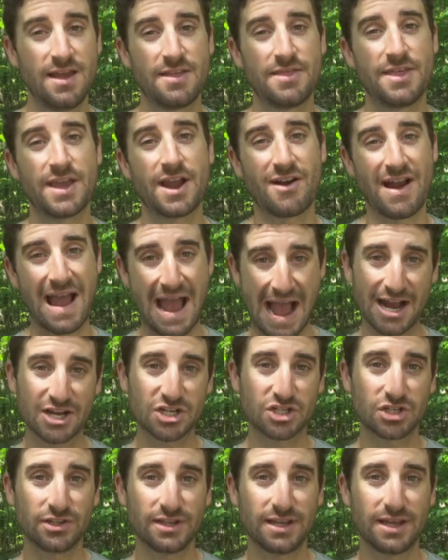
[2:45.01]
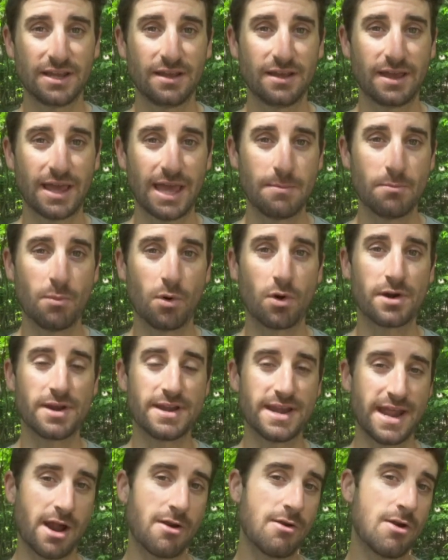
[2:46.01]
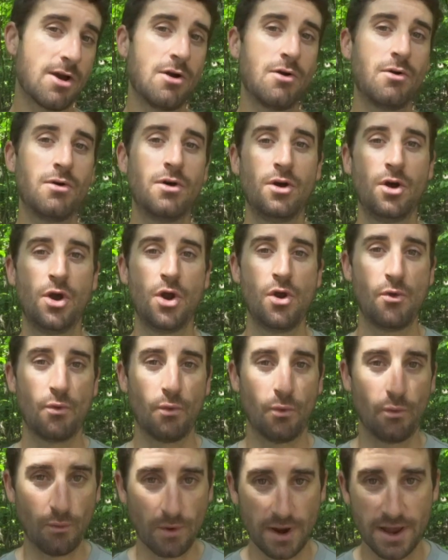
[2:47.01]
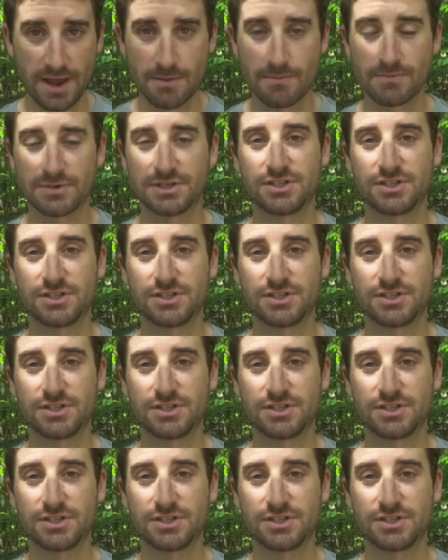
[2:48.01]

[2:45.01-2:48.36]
they are actually a more narrow rim.